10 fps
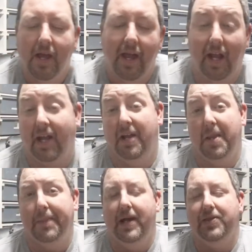I got into the
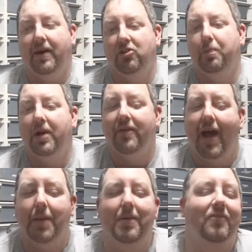pythons. But if I had
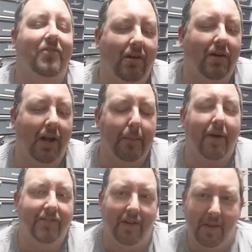to put a finger on it, I'd
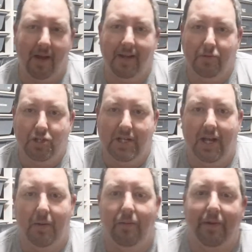probably say the IMG. I
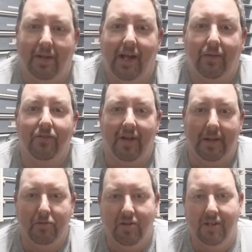really like those
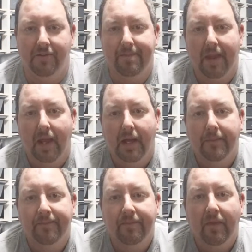IMGs.
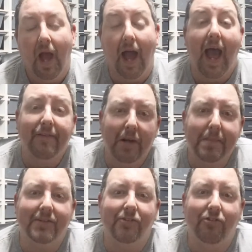I have heard
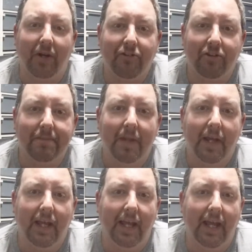about the Stranger,
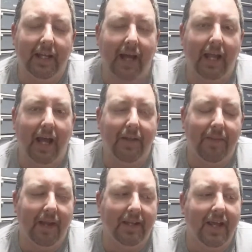and I
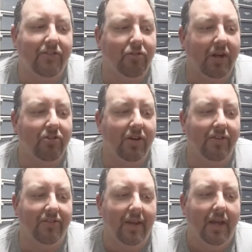think Death Stranger is